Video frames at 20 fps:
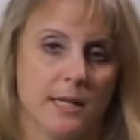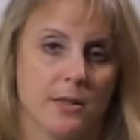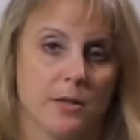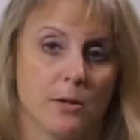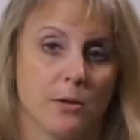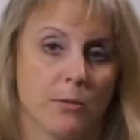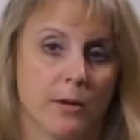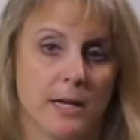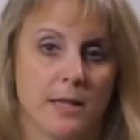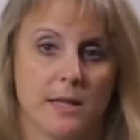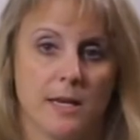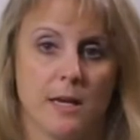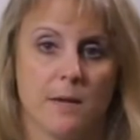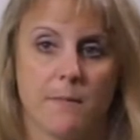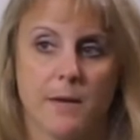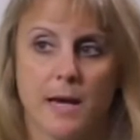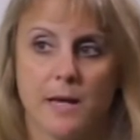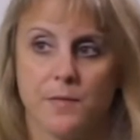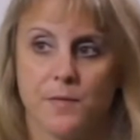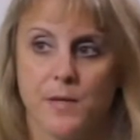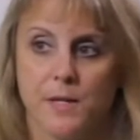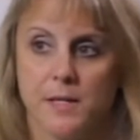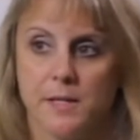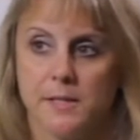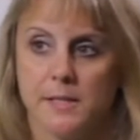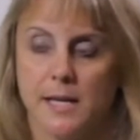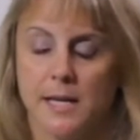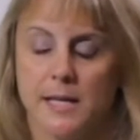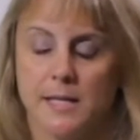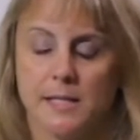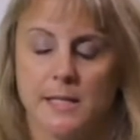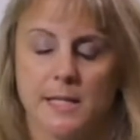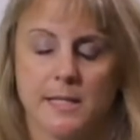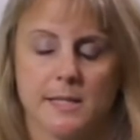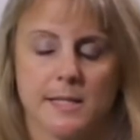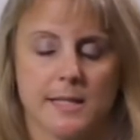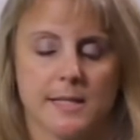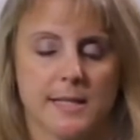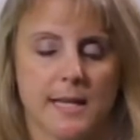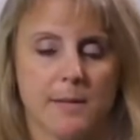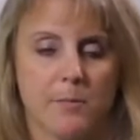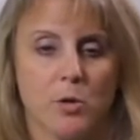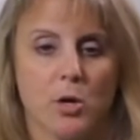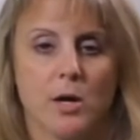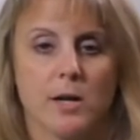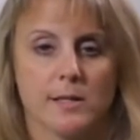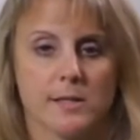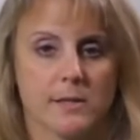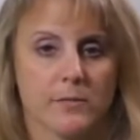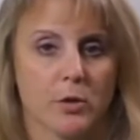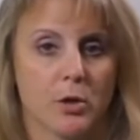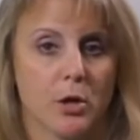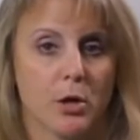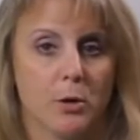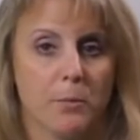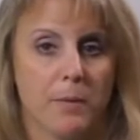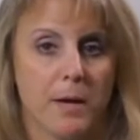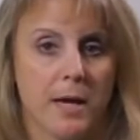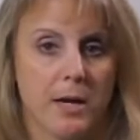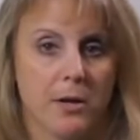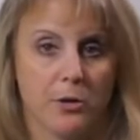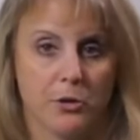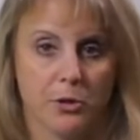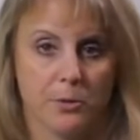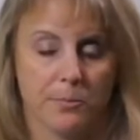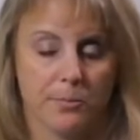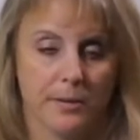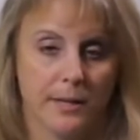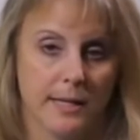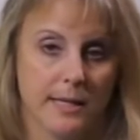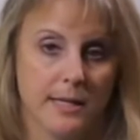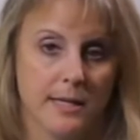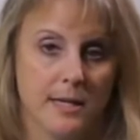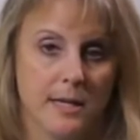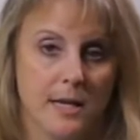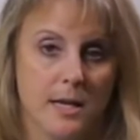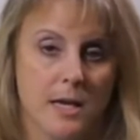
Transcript: The great thing about this is it's the same cost of a copay on your plan.